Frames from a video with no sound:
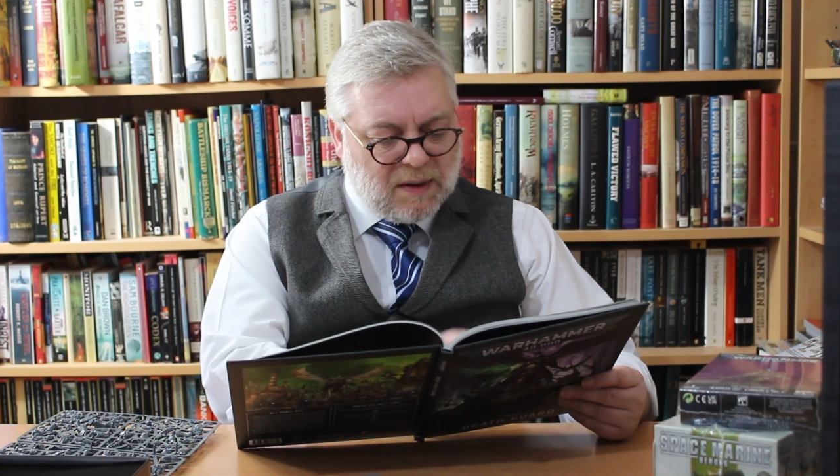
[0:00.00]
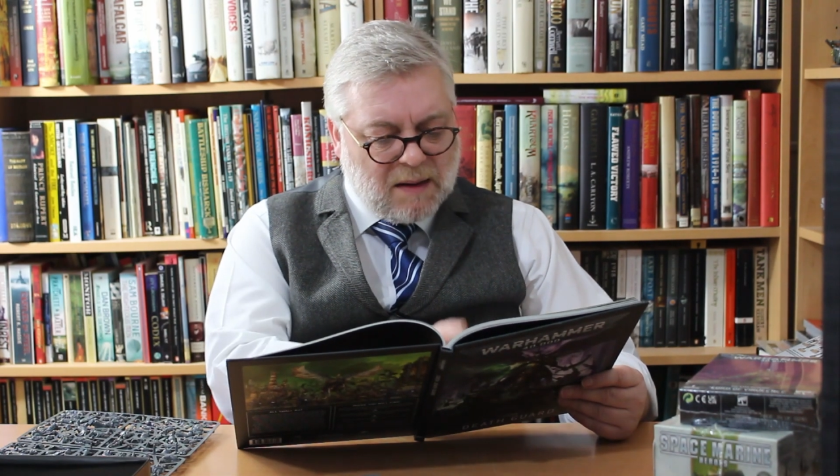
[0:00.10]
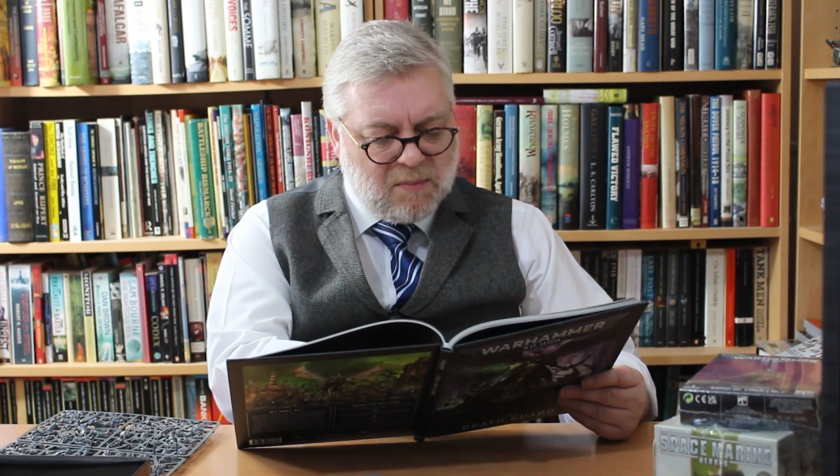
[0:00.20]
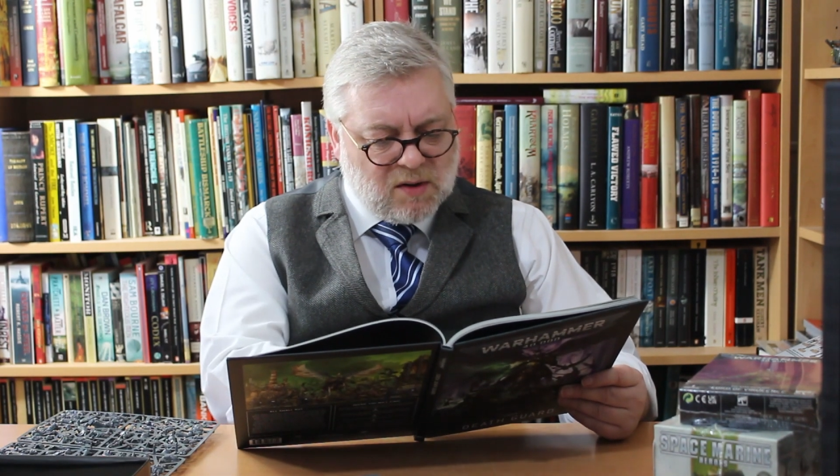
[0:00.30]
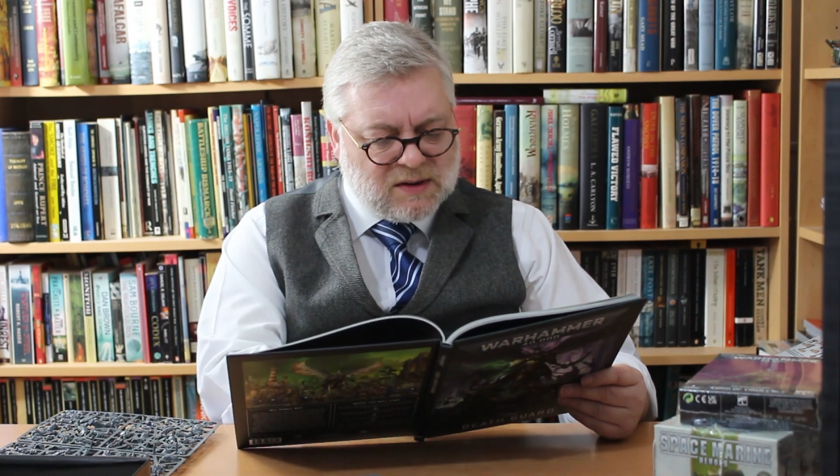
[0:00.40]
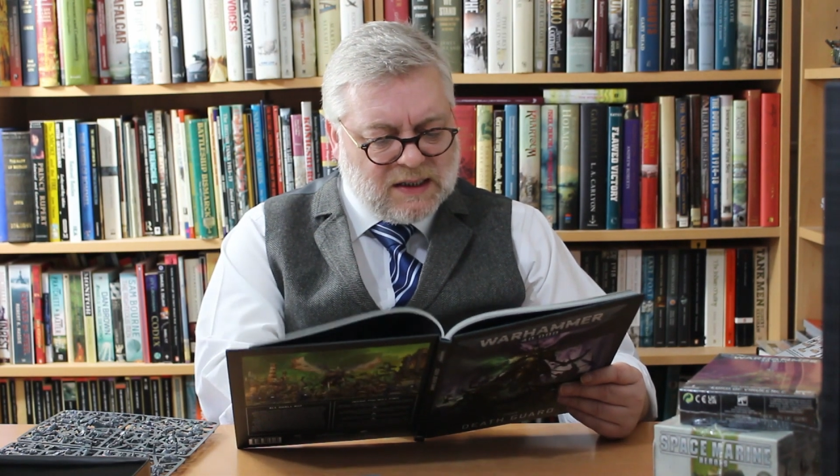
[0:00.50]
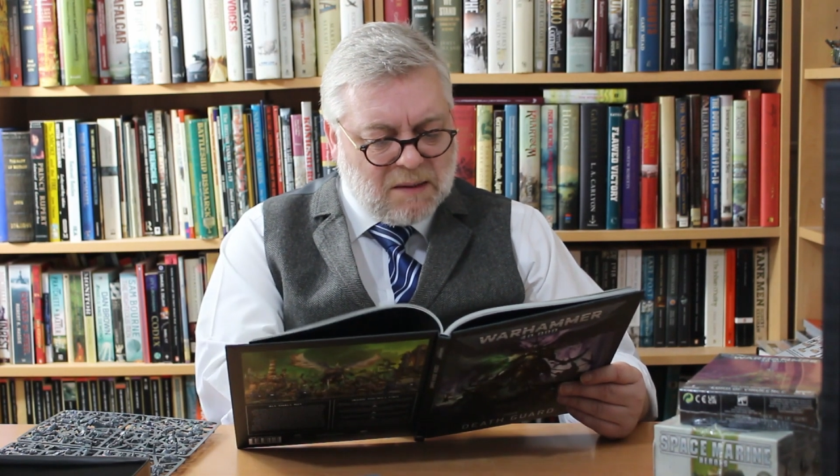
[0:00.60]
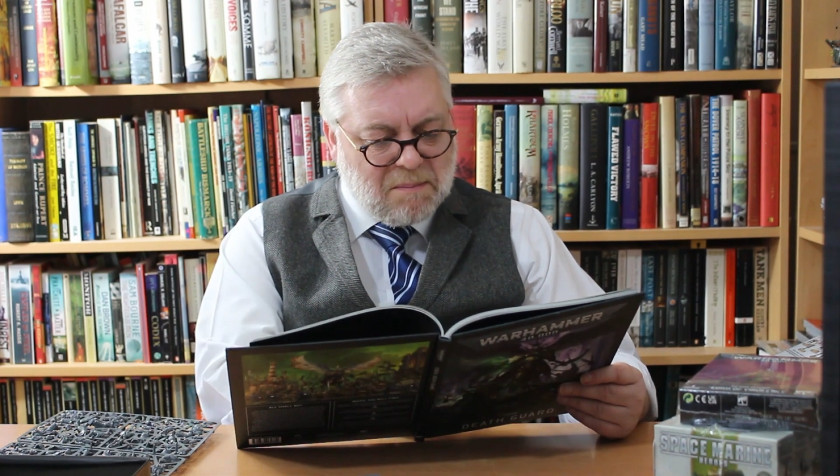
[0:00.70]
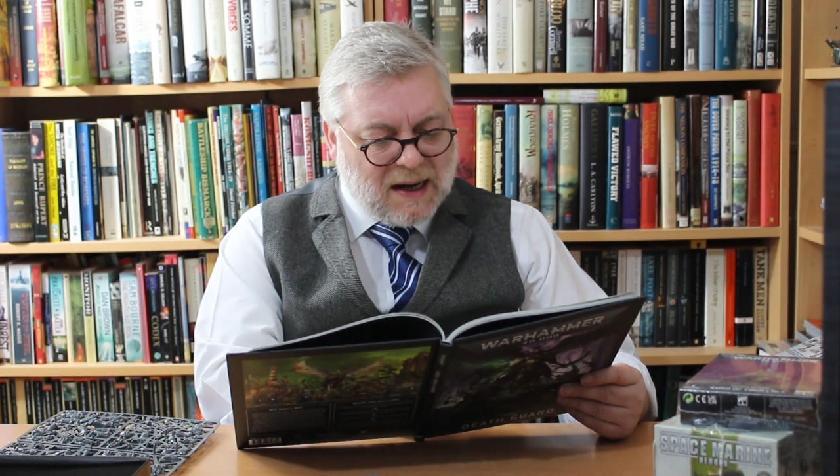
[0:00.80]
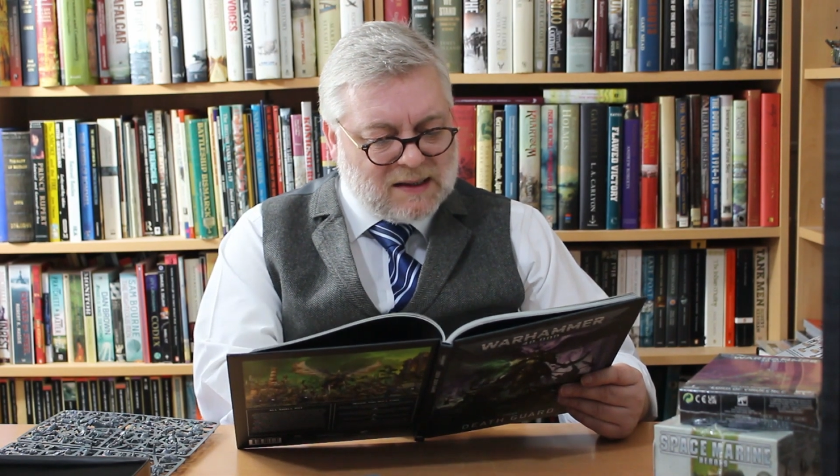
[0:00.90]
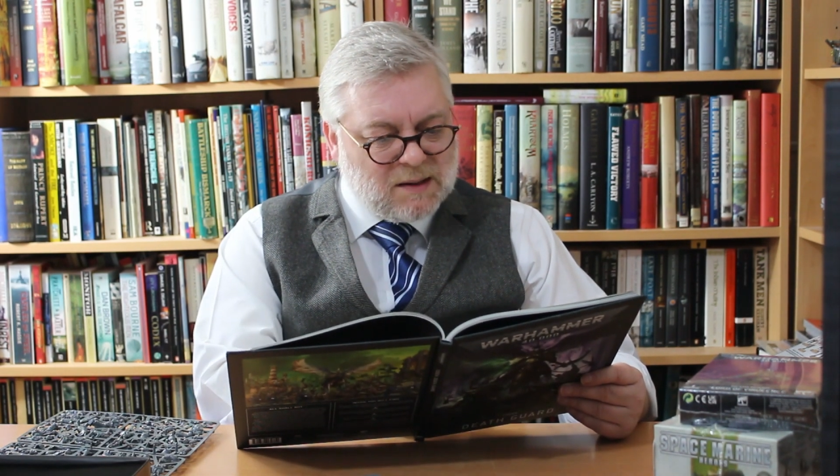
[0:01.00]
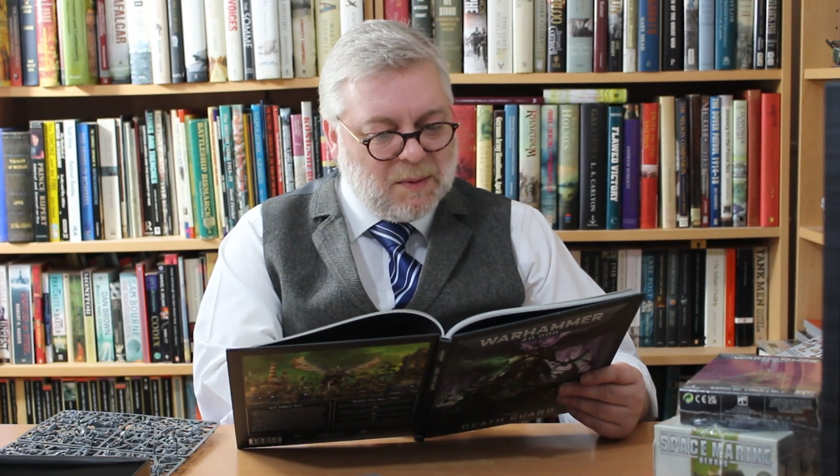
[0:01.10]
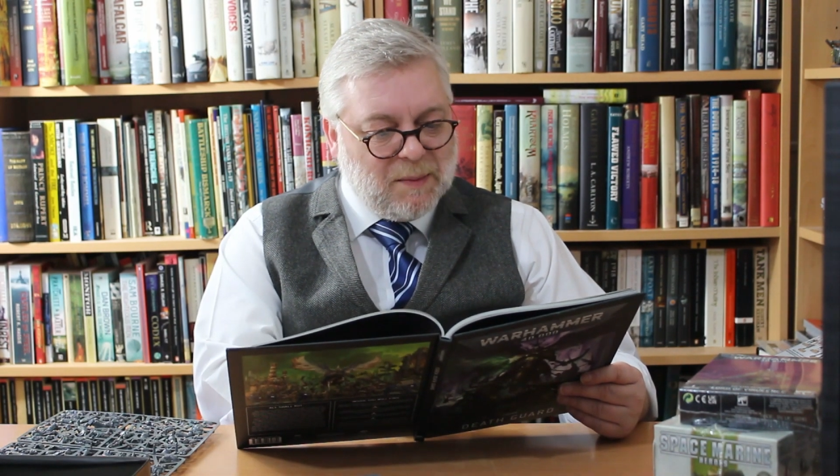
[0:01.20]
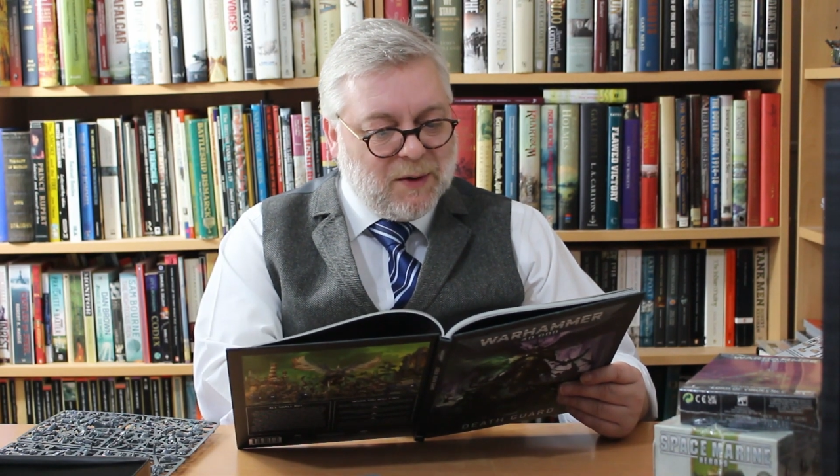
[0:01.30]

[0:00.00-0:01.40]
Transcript: but I'm not seeing a maximum